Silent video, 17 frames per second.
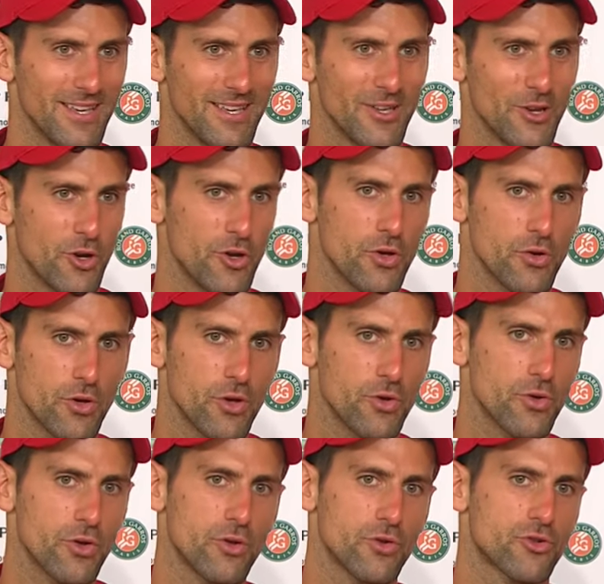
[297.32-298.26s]

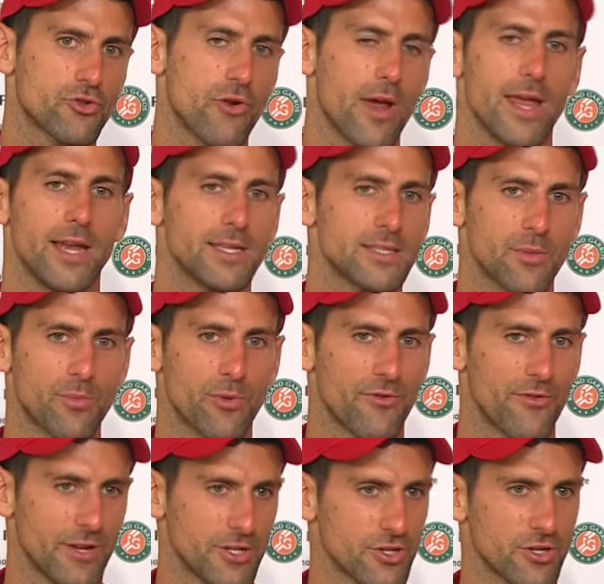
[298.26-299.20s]
you train as a
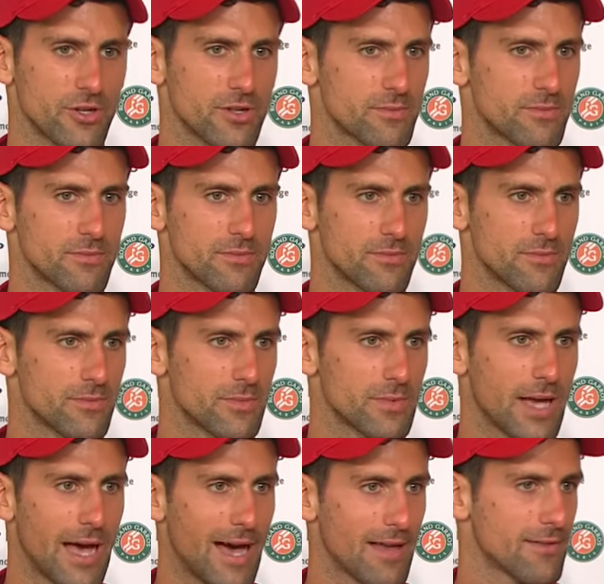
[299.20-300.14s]
professional
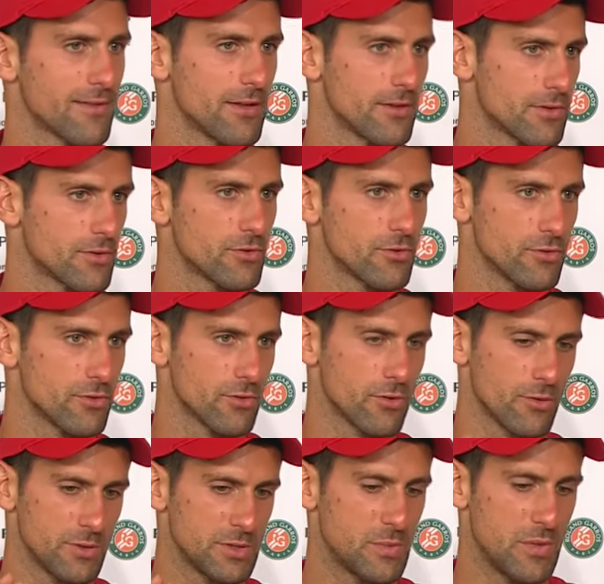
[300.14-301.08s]
athlete
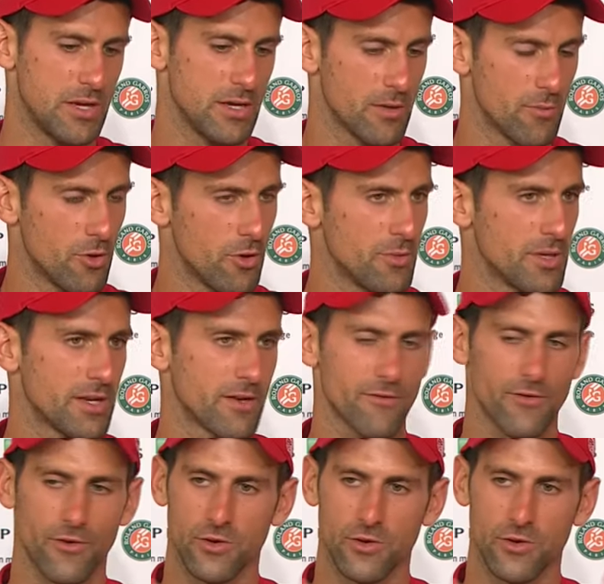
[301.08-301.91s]
to always be in the moment and